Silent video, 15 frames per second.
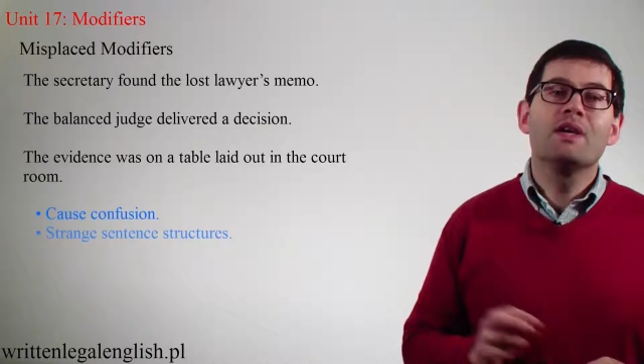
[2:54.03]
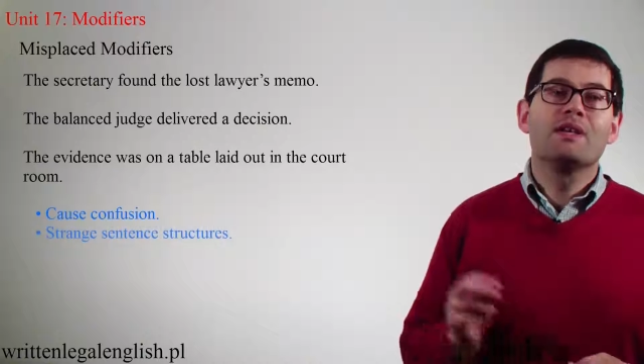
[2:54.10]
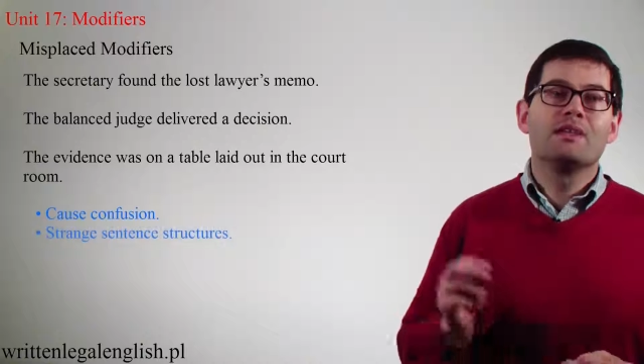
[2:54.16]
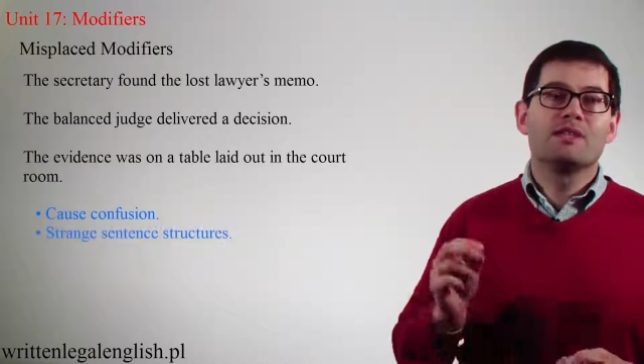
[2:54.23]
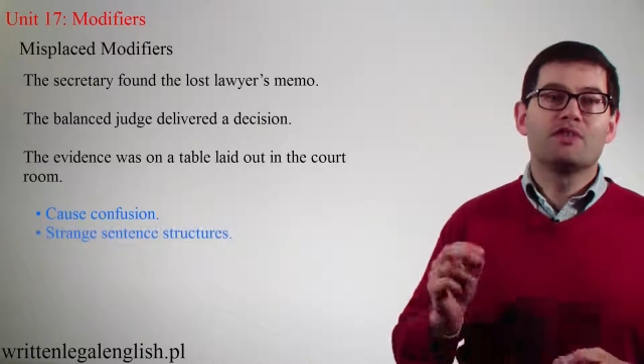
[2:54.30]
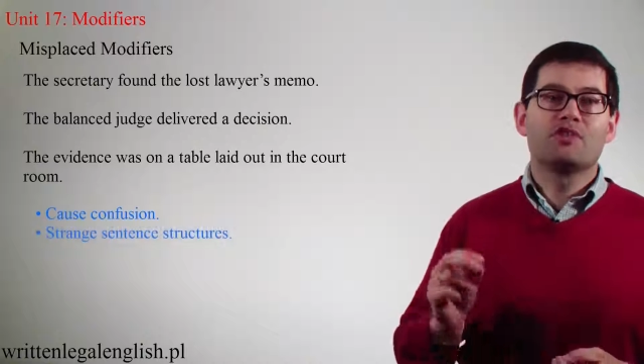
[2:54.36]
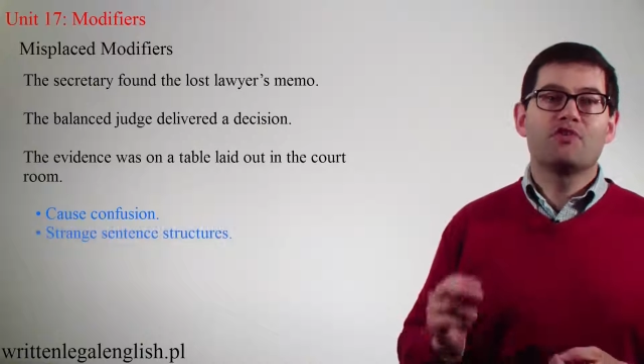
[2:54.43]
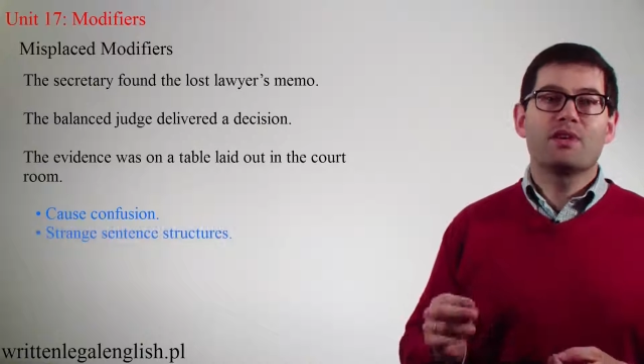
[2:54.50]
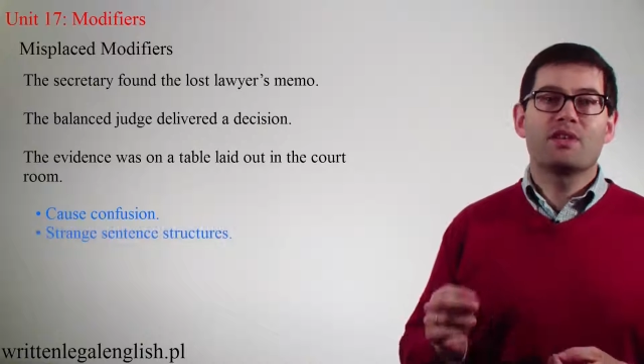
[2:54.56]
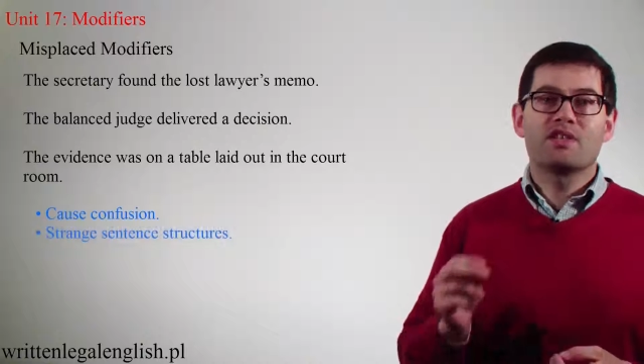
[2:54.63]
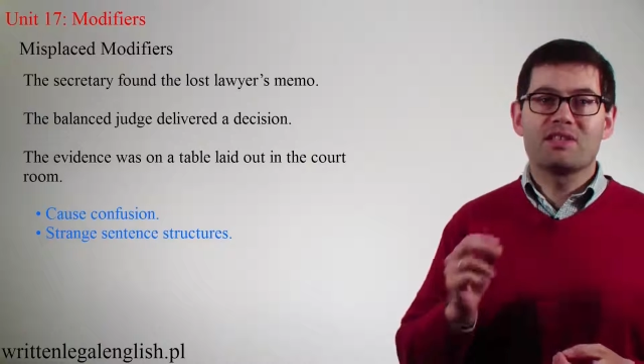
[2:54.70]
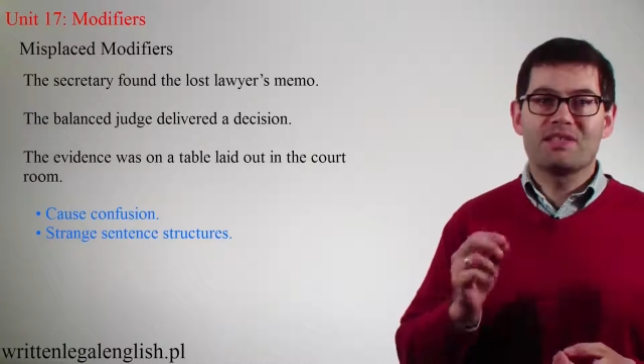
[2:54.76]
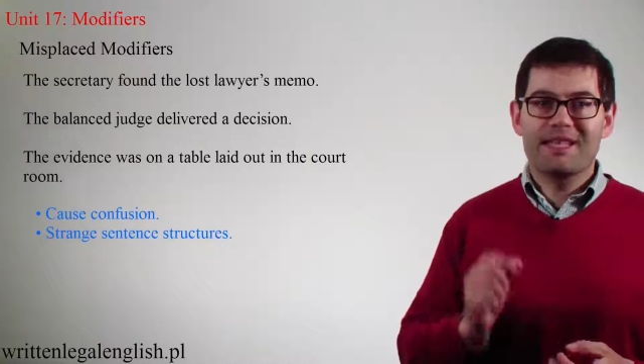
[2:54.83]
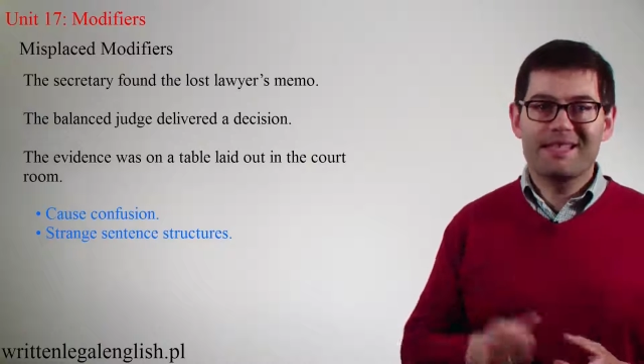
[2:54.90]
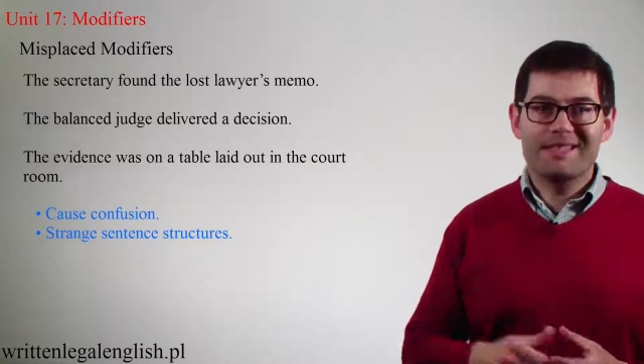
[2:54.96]
strange
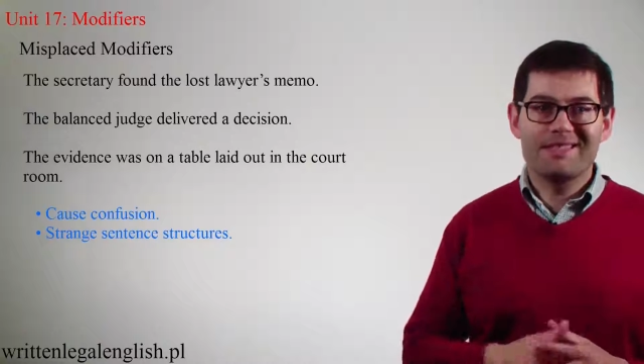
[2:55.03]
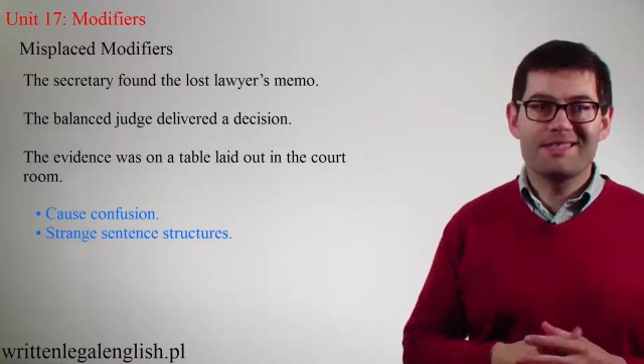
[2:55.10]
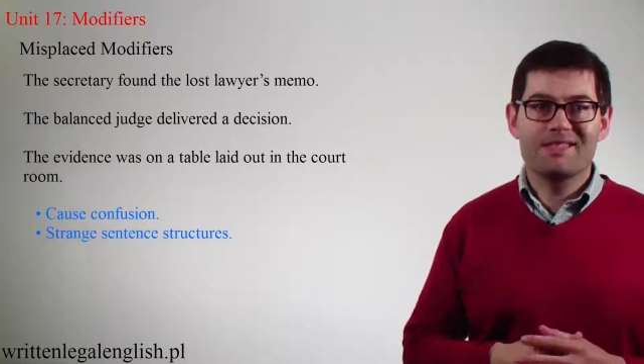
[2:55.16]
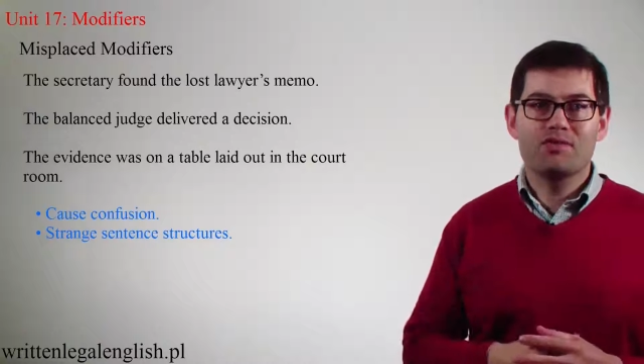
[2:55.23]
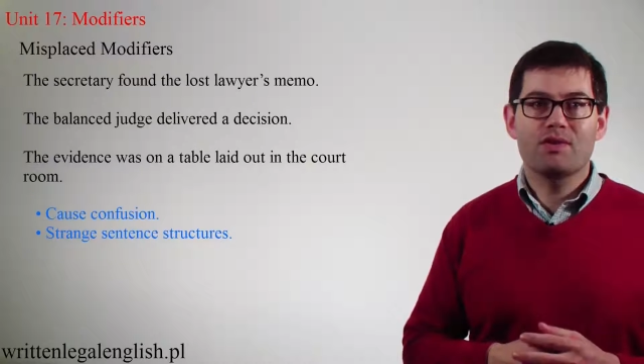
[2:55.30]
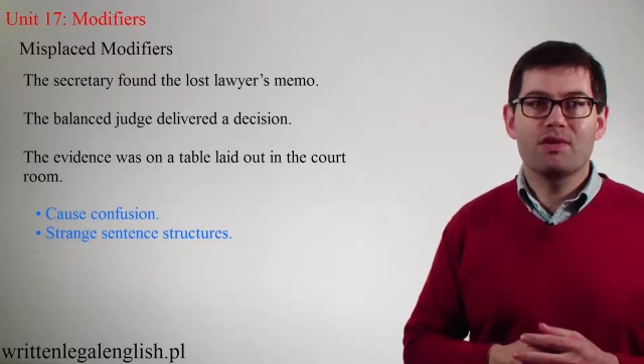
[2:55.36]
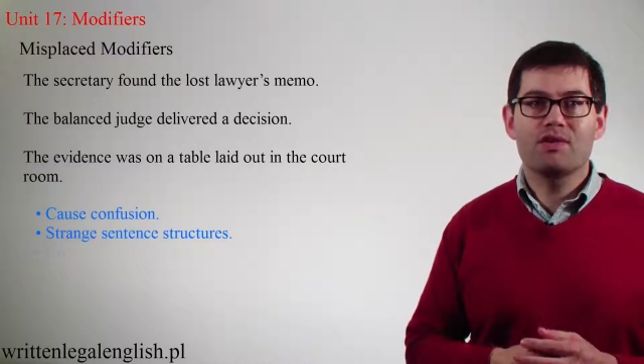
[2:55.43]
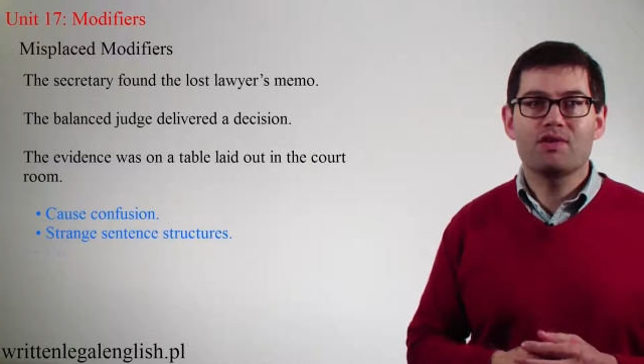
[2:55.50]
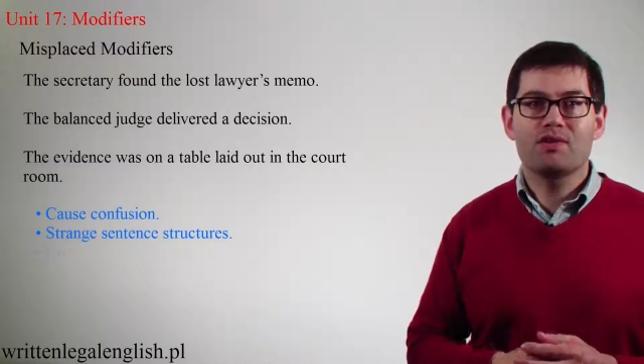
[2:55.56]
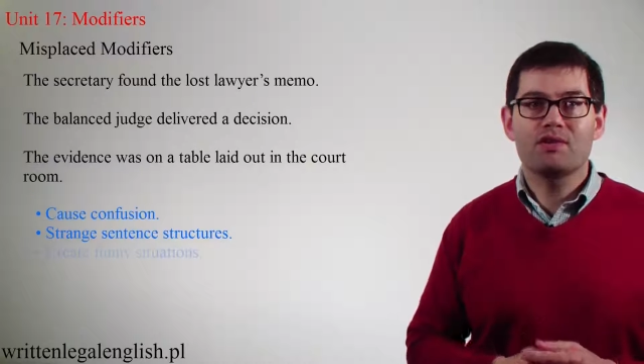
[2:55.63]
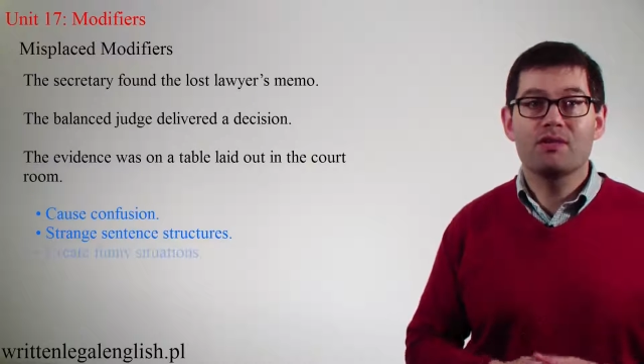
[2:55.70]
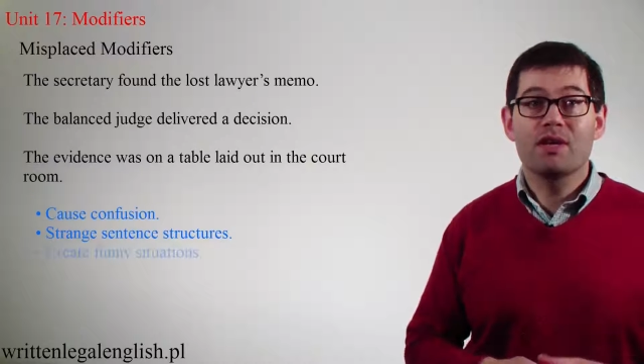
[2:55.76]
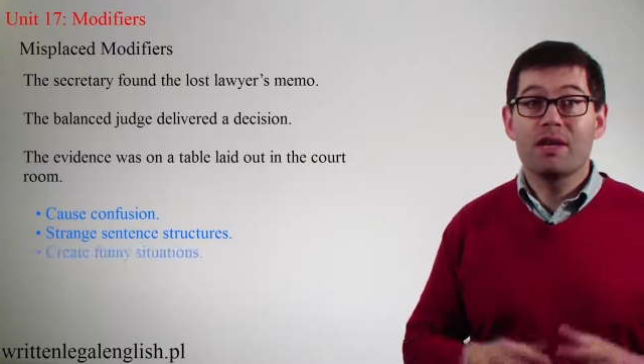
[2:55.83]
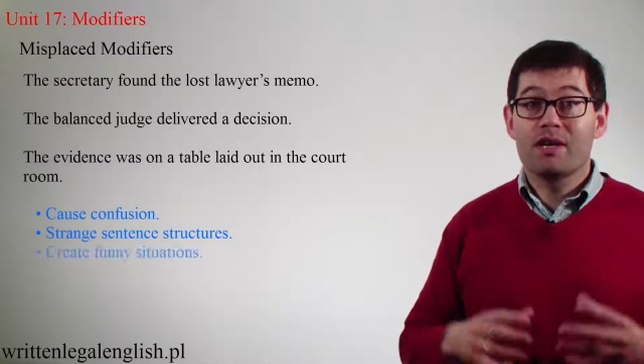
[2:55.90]
sentence structures,